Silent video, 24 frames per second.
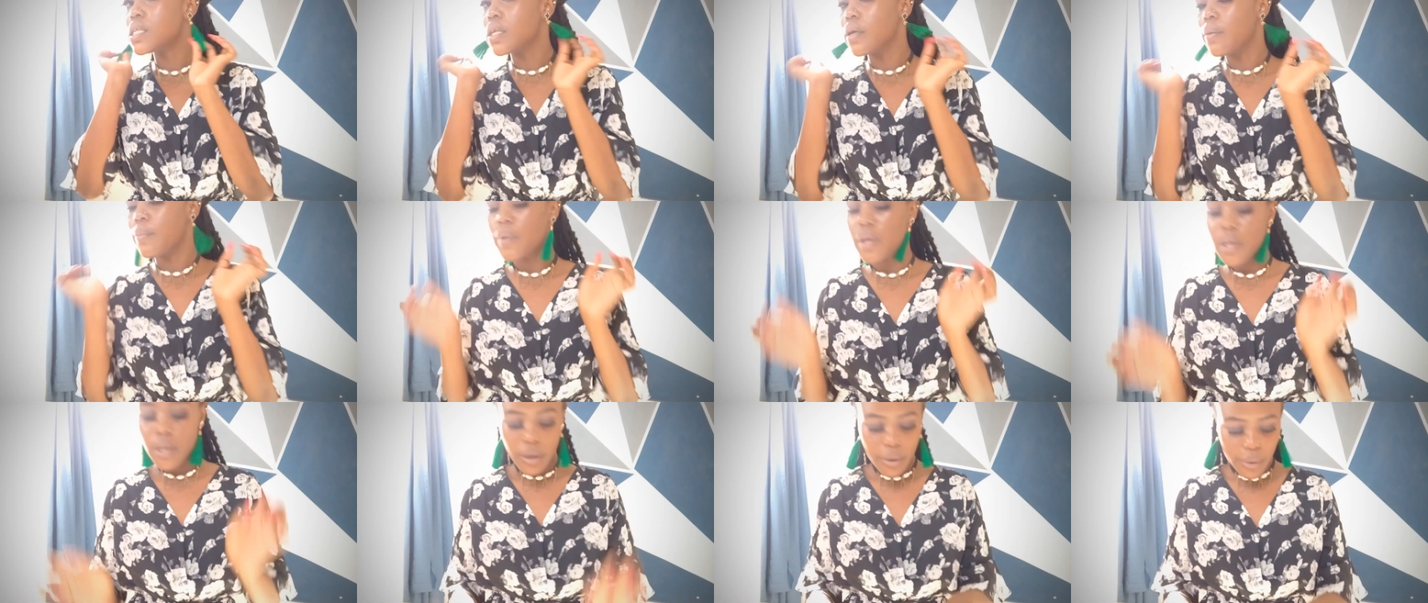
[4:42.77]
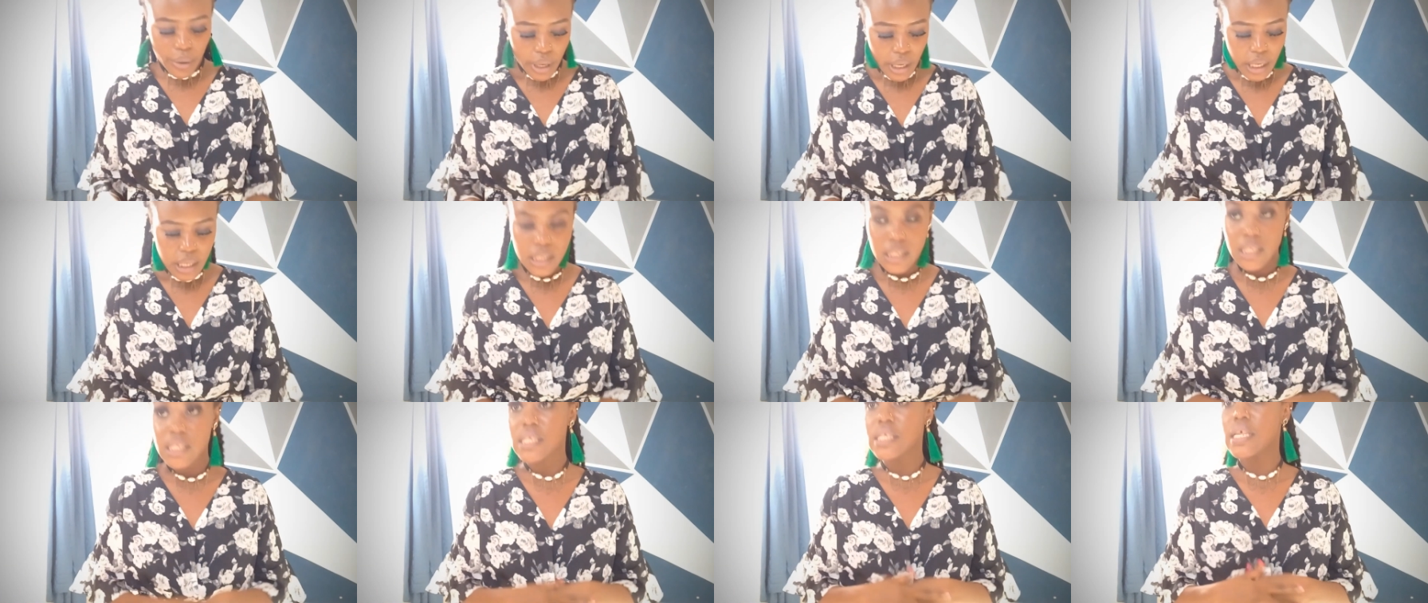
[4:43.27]
some
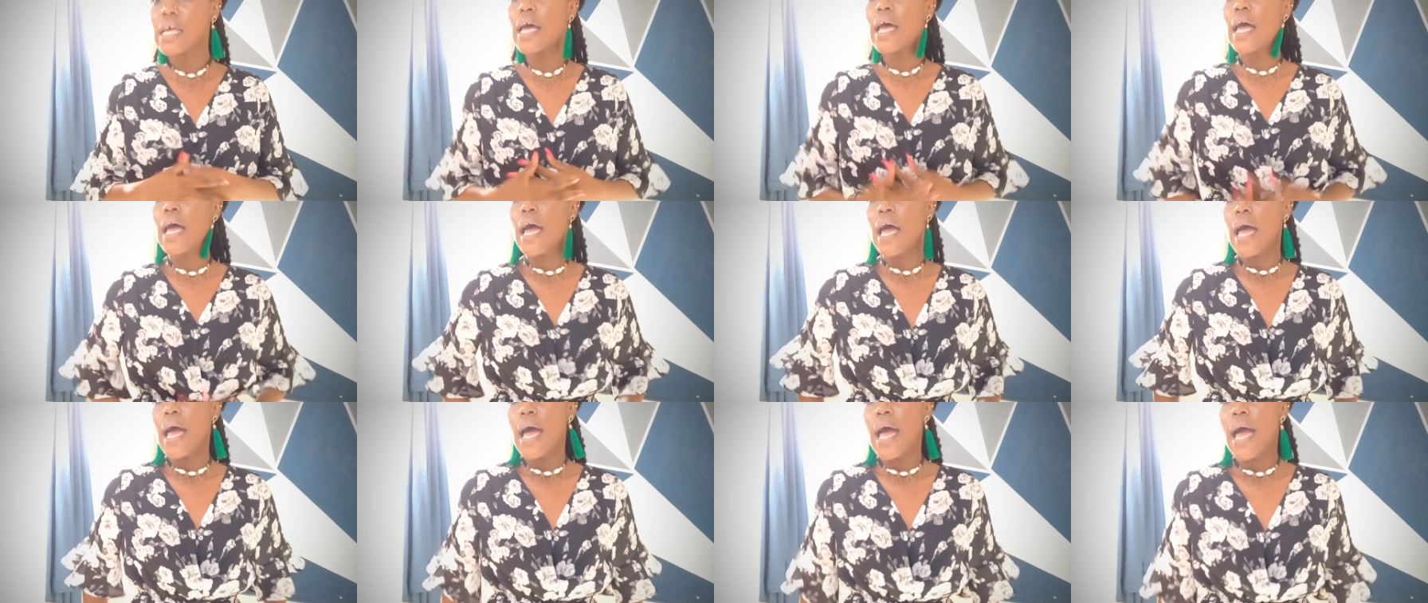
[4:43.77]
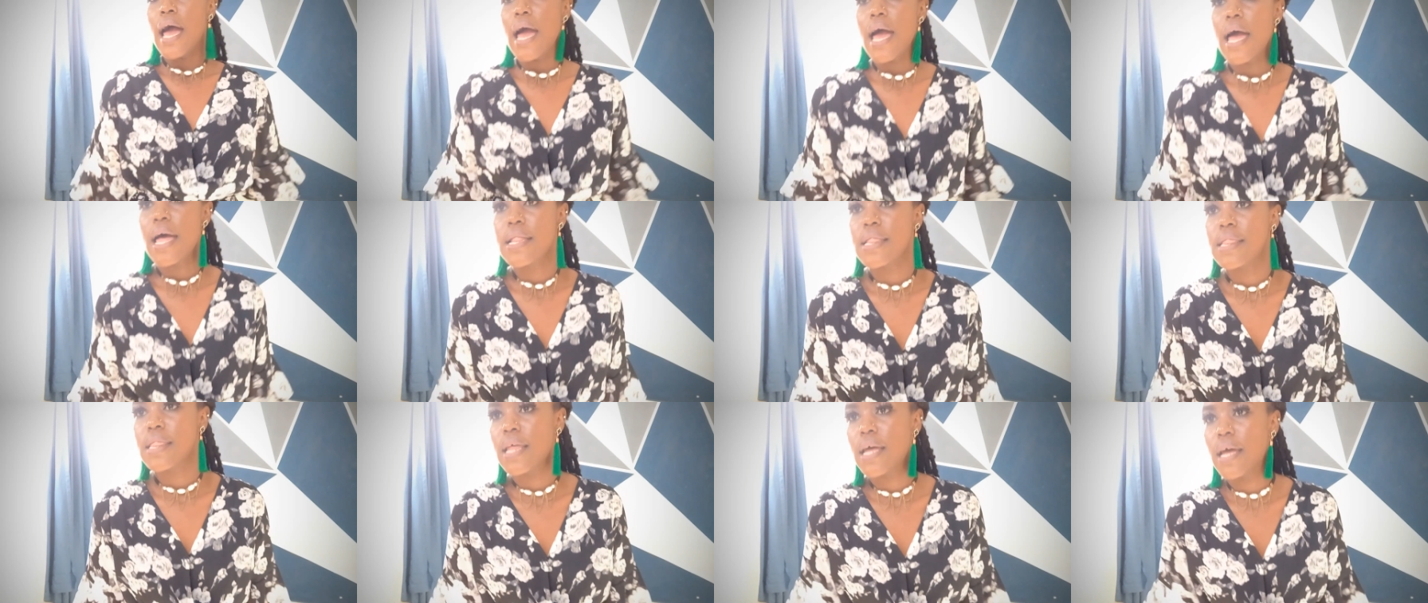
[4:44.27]
earrings
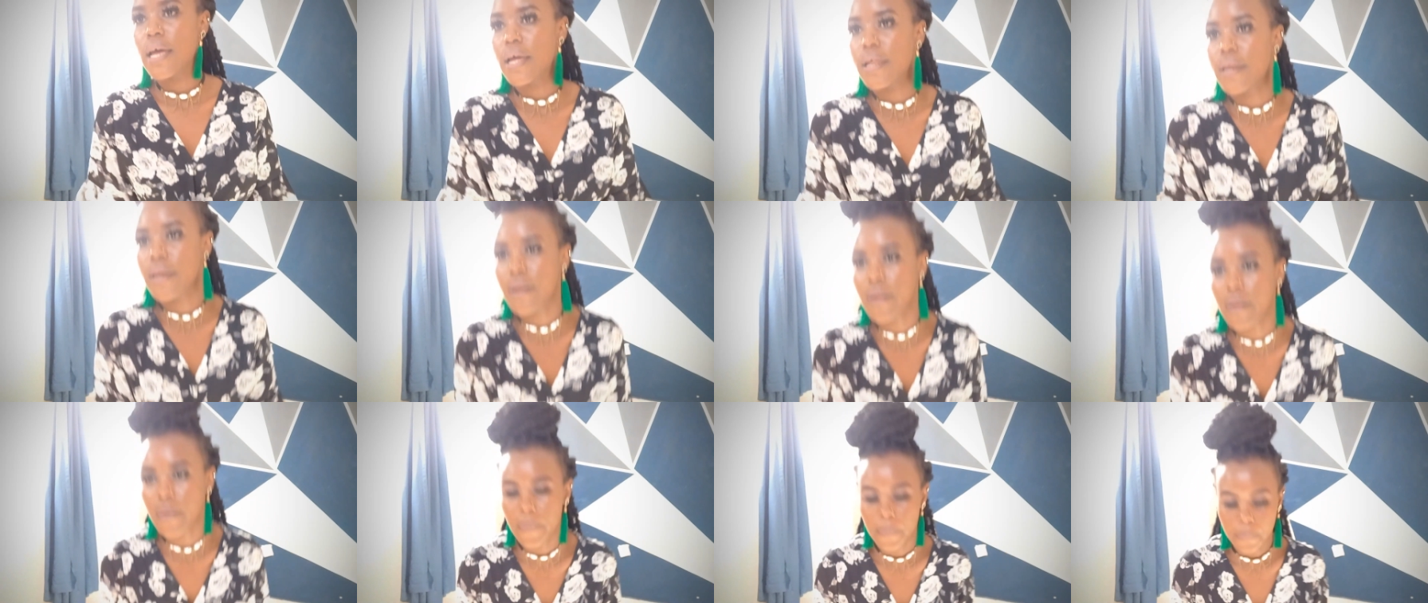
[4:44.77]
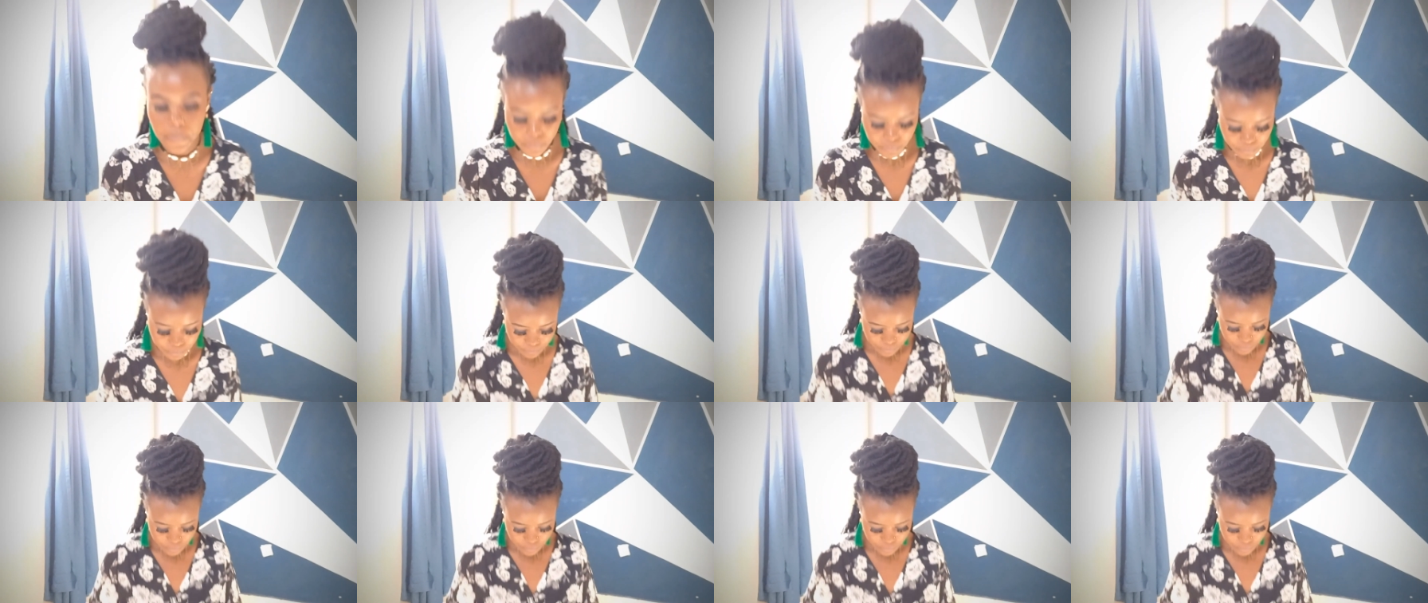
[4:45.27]
and then um,